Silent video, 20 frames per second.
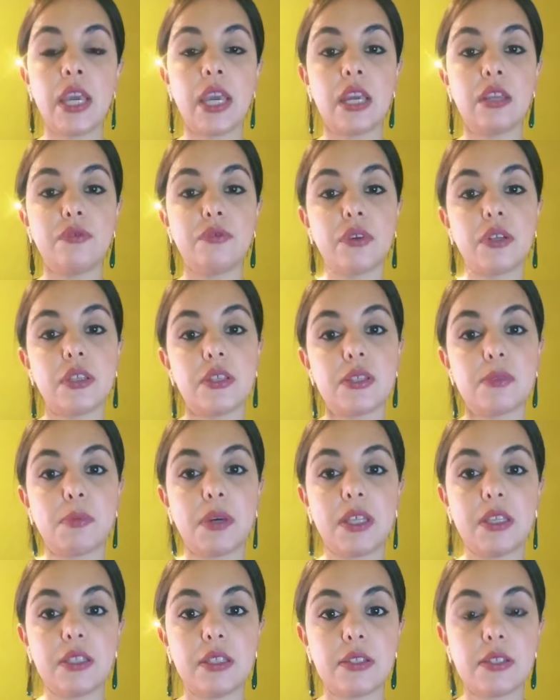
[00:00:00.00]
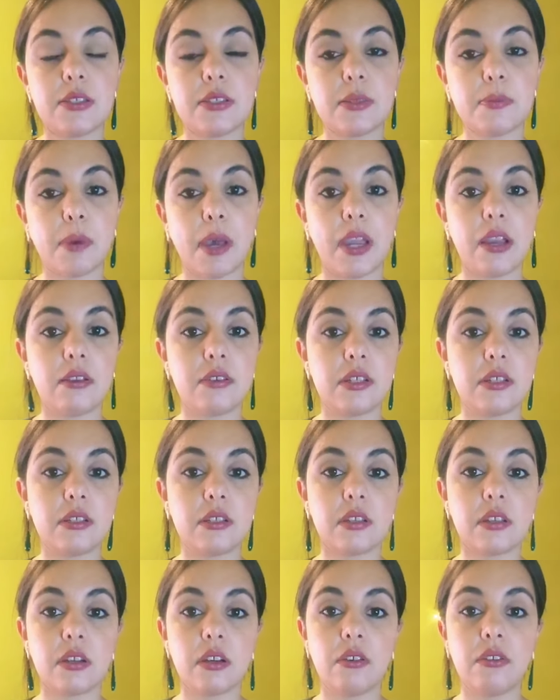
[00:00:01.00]
And for this month, it's inspired in
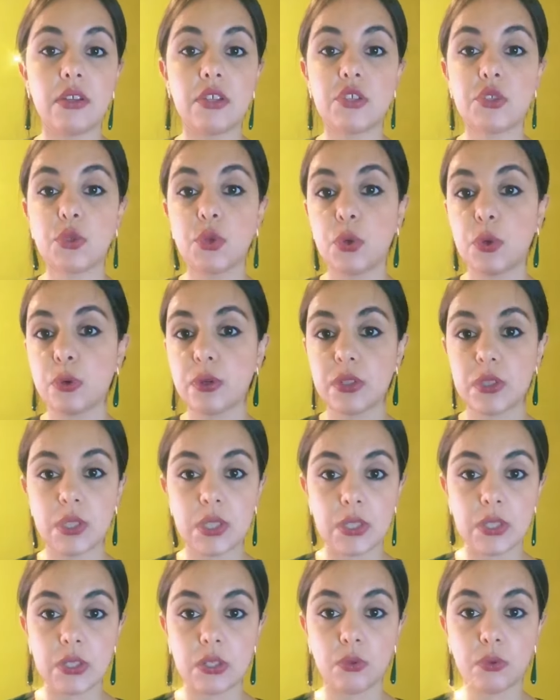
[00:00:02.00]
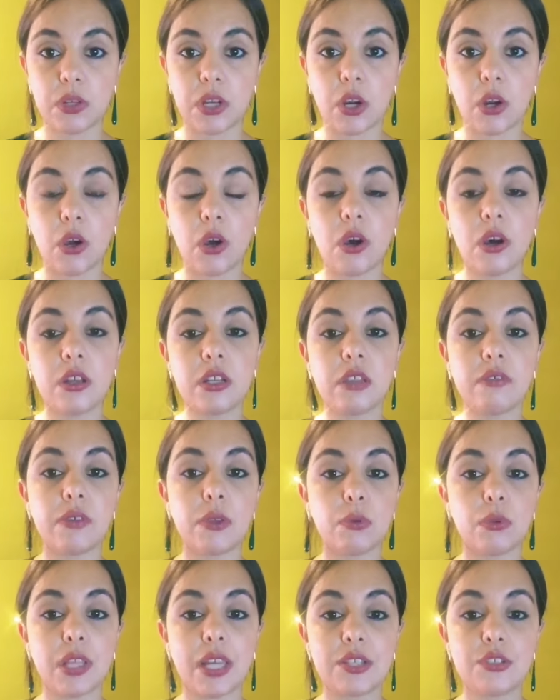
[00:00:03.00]
the current Taurus season we are on.
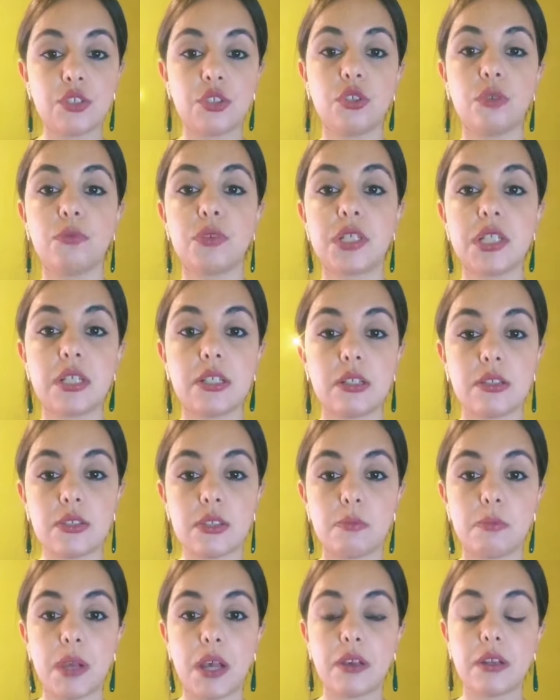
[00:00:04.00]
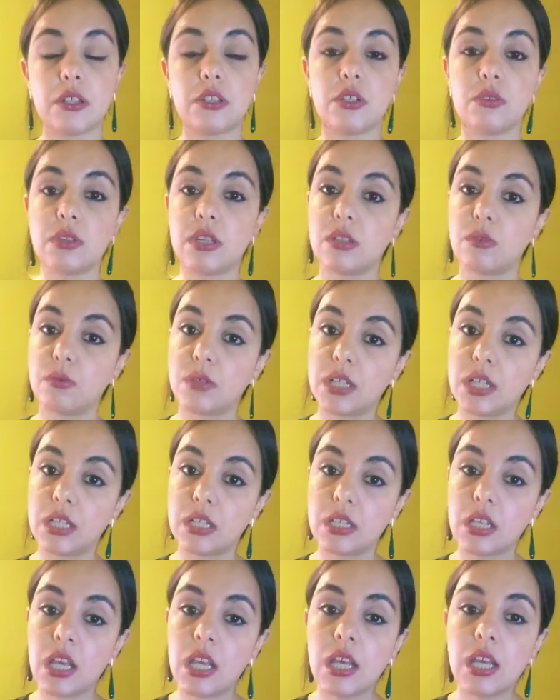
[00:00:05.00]
If you would like to know more details about it, you can
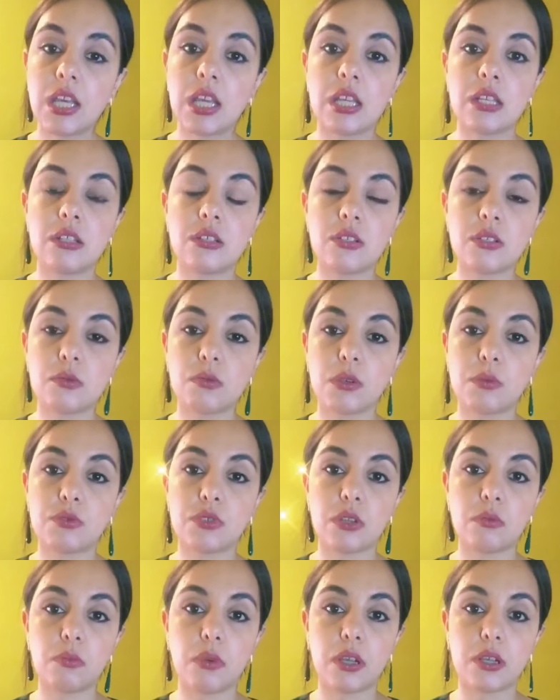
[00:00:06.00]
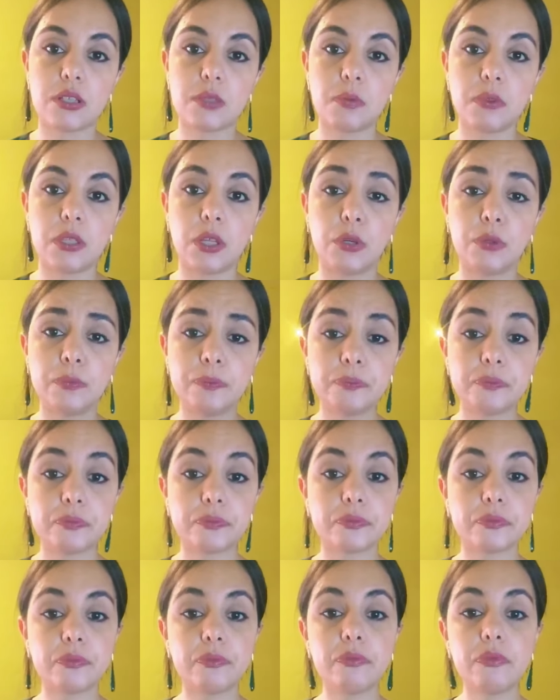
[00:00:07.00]
read in the description box below
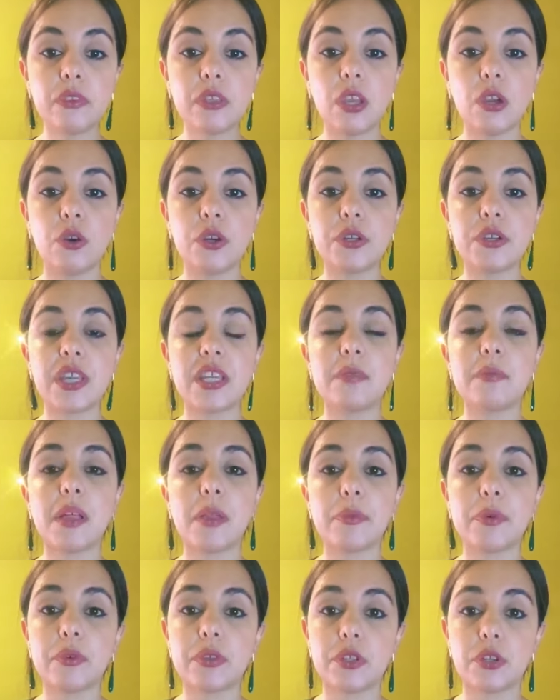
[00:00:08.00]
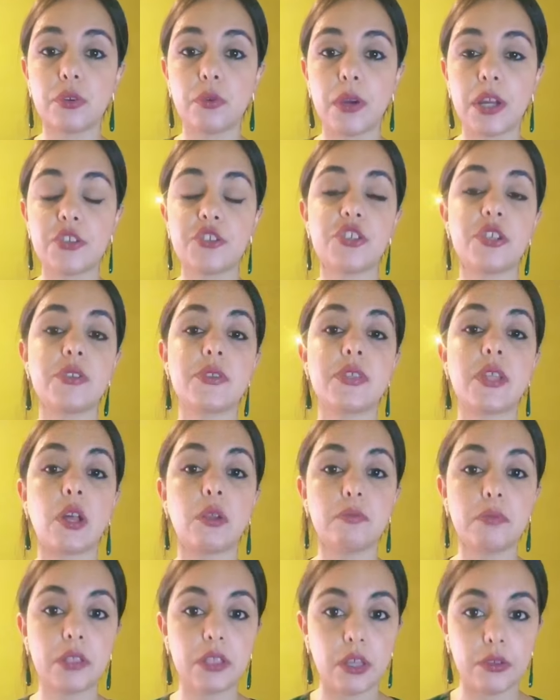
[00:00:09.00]
or you can email me with your questions.
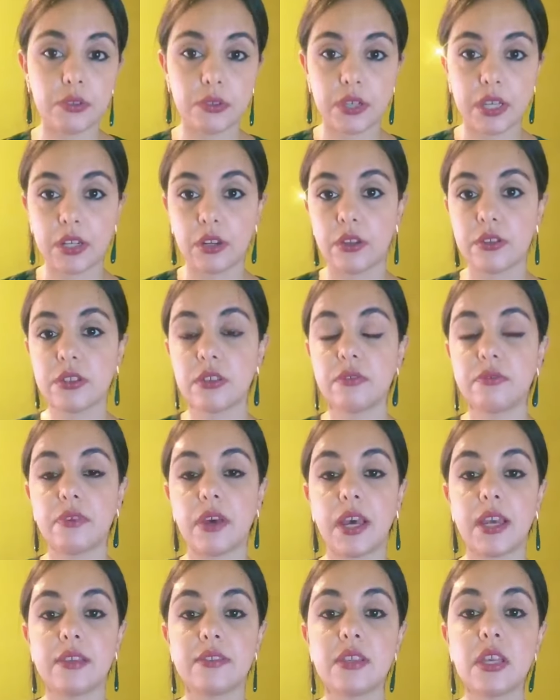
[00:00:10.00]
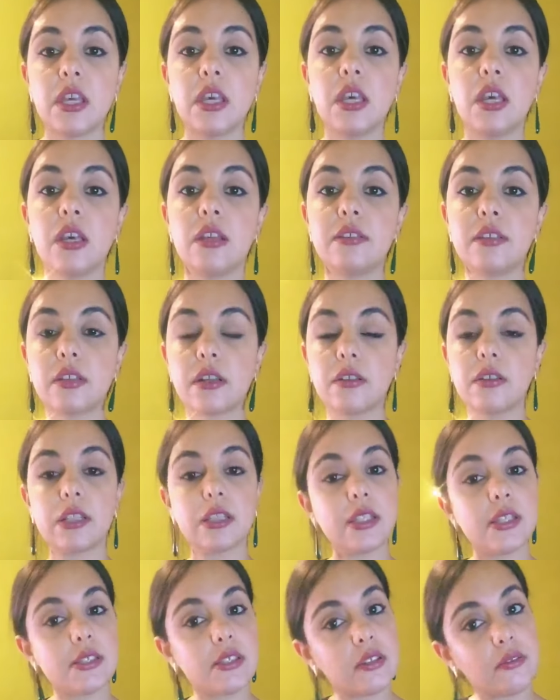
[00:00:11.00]
Down below, you can also find the
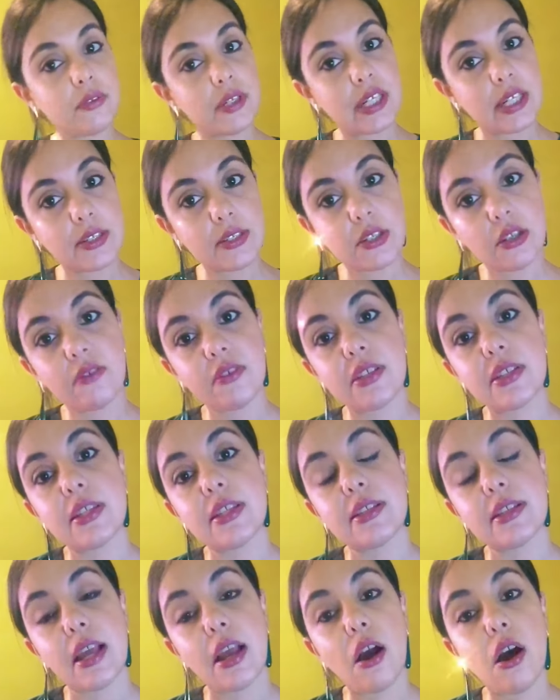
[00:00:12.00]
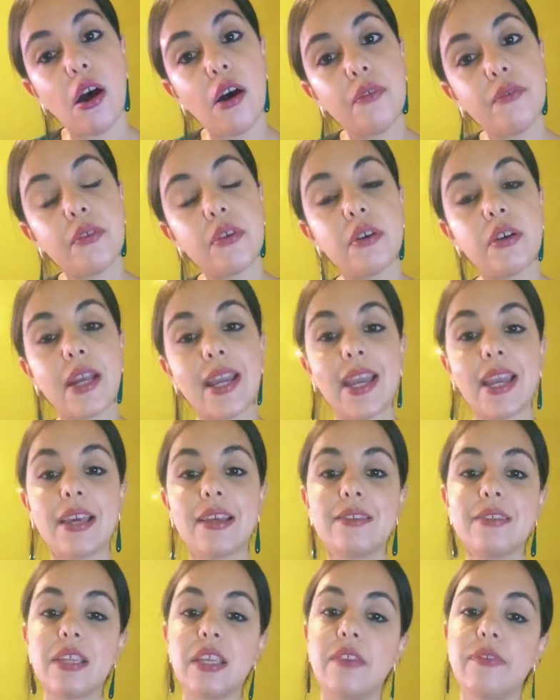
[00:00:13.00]
current list of reading services I offer.
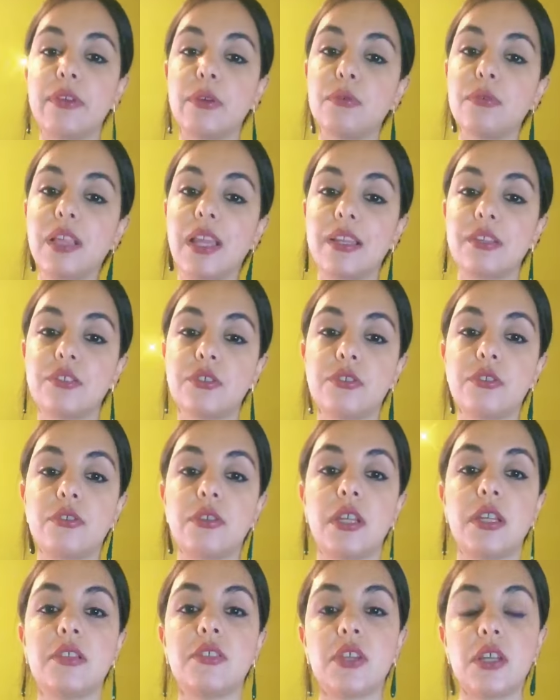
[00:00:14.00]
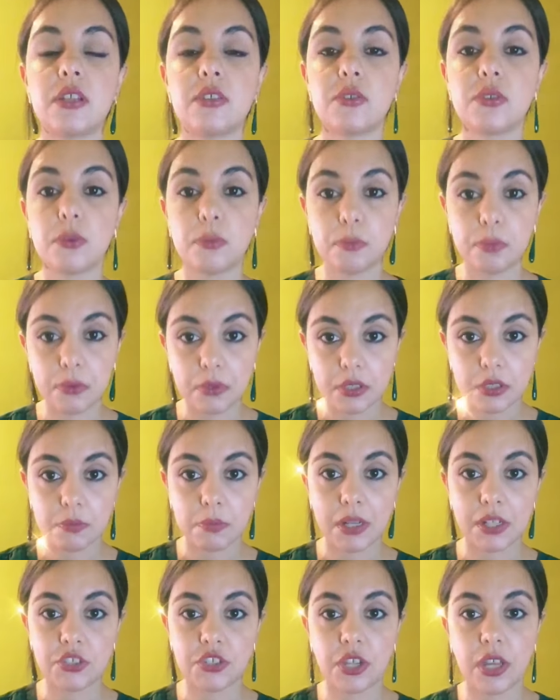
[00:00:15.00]
And if you would like to donate and support
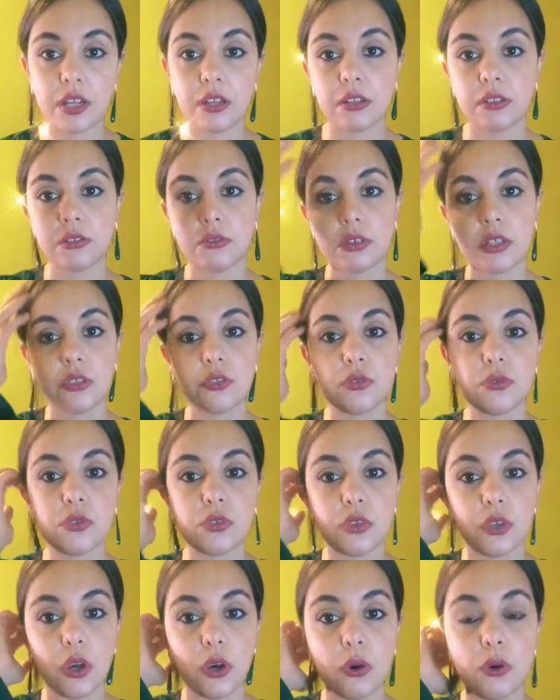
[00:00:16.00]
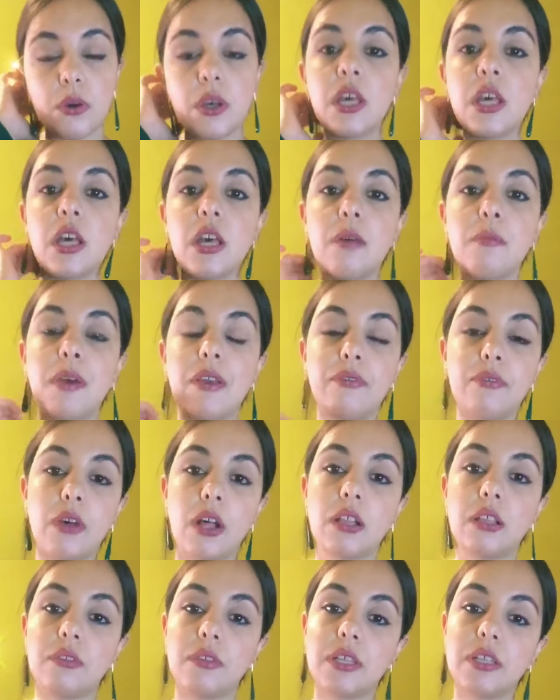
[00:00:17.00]
my channel, you can do so by
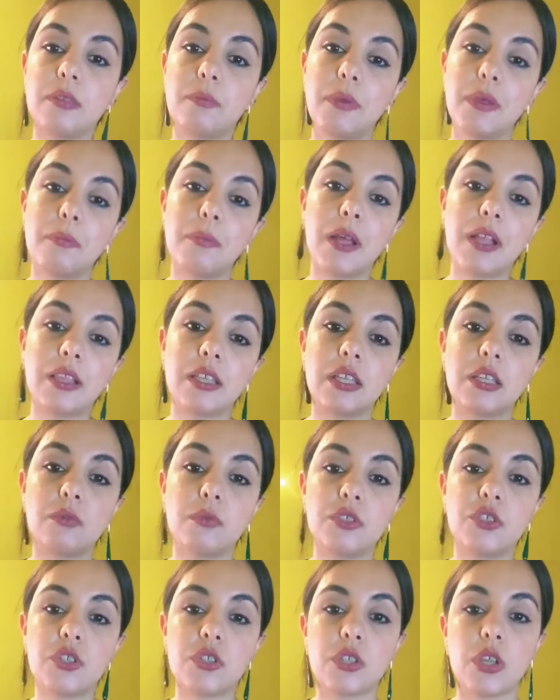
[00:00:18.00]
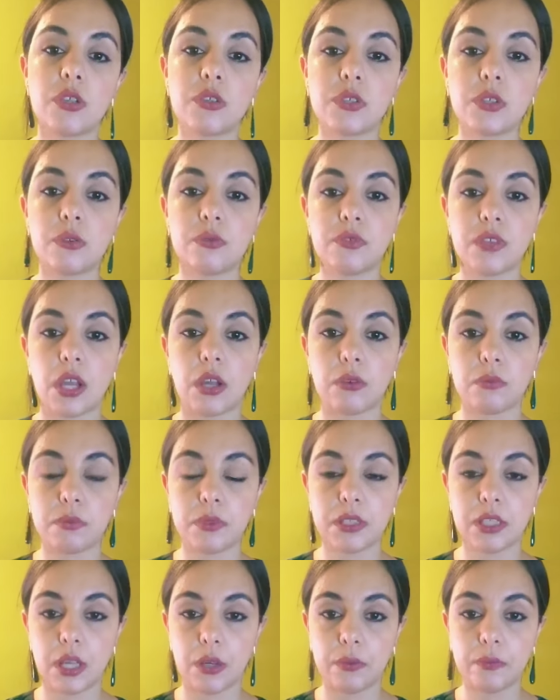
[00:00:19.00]
following the PayPal link, which is also down
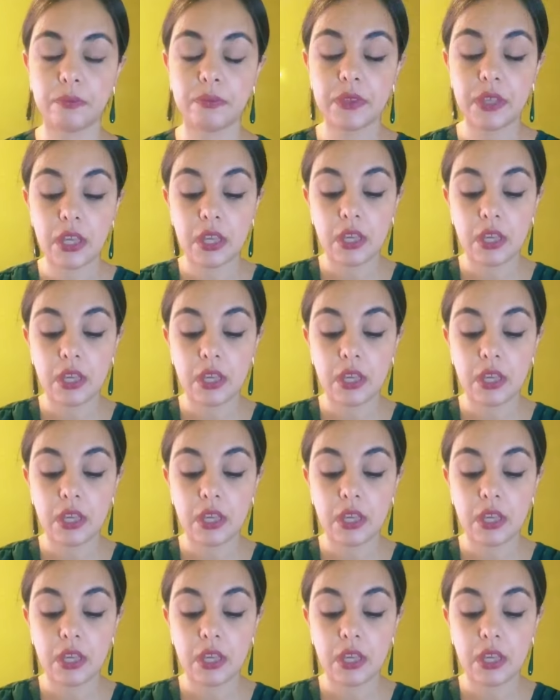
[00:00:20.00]
below.